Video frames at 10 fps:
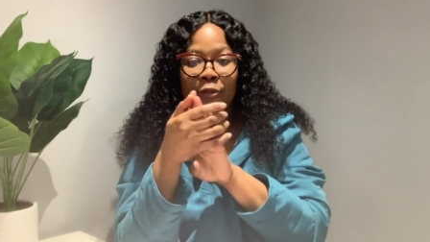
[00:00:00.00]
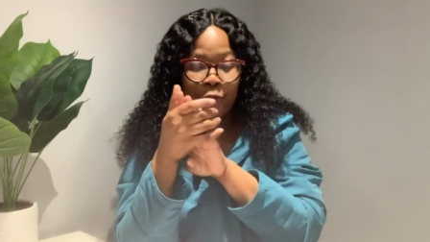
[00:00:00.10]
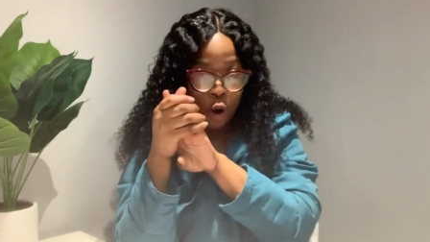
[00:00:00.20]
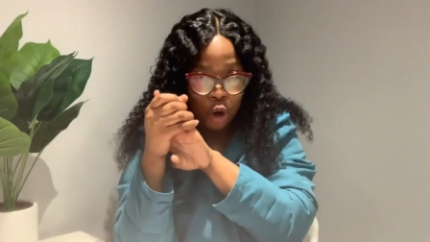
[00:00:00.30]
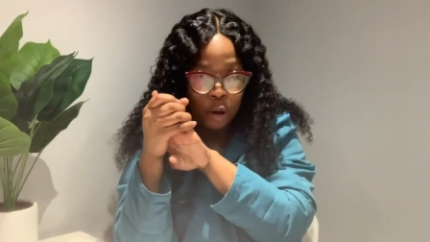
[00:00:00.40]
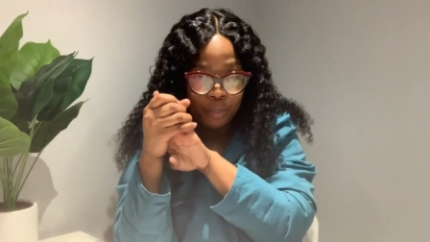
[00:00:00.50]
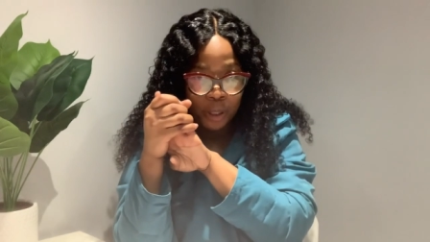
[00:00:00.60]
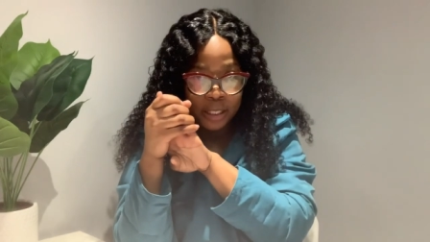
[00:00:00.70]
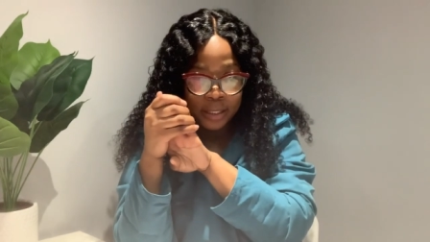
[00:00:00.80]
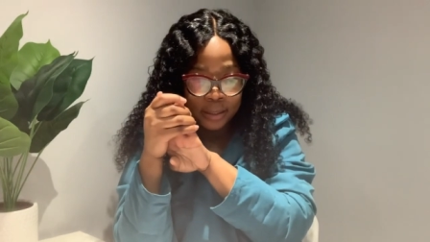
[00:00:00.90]
four
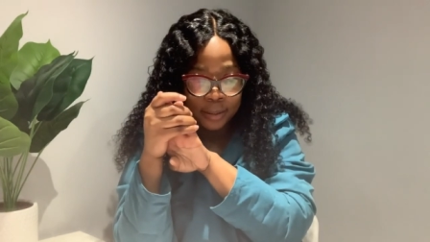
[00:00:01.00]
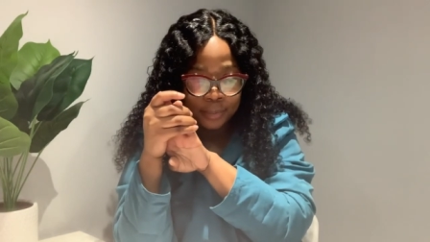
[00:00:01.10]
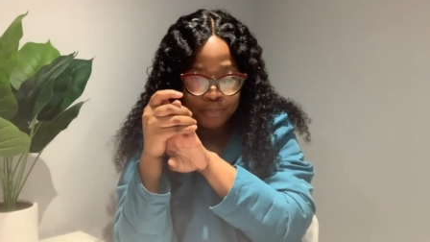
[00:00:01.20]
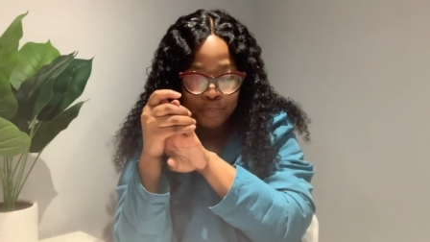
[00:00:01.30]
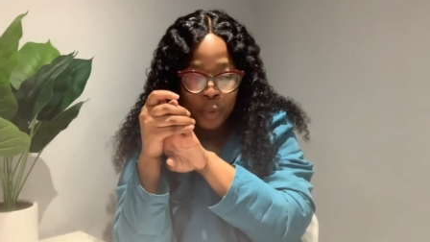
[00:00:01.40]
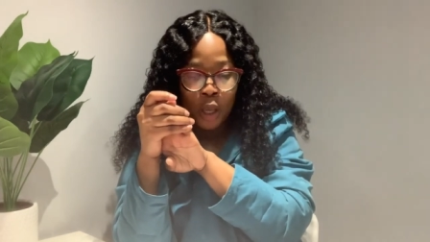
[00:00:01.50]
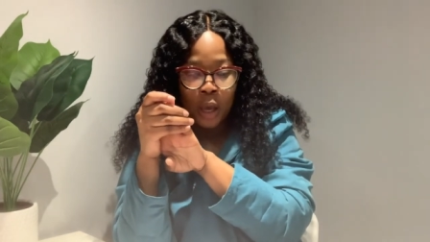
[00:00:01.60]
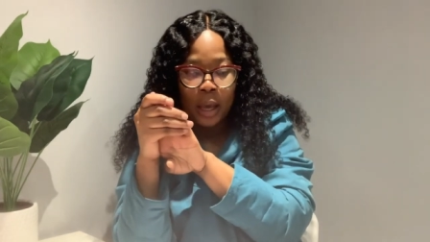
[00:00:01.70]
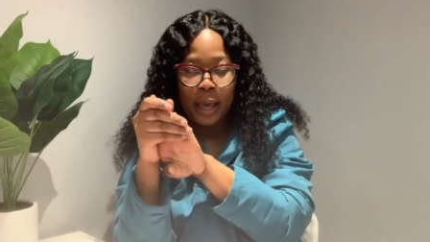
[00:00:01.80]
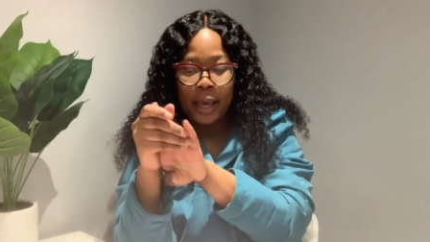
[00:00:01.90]
components
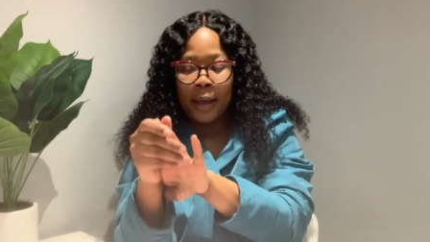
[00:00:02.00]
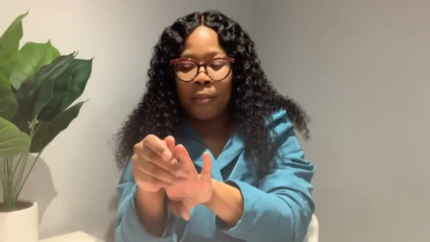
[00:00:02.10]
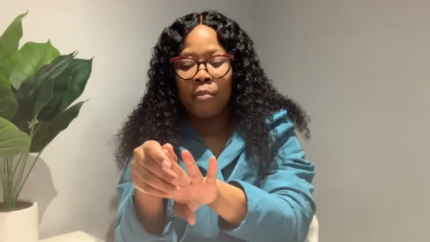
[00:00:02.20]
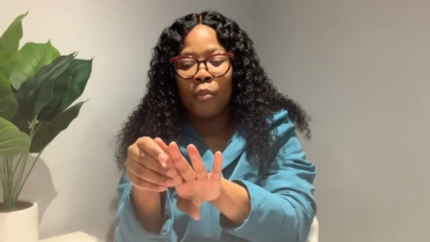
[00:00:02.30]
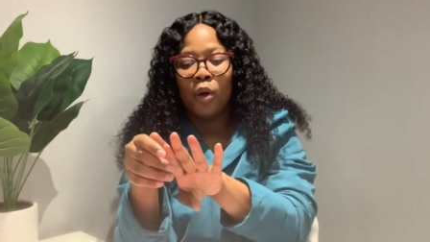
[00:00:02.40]
um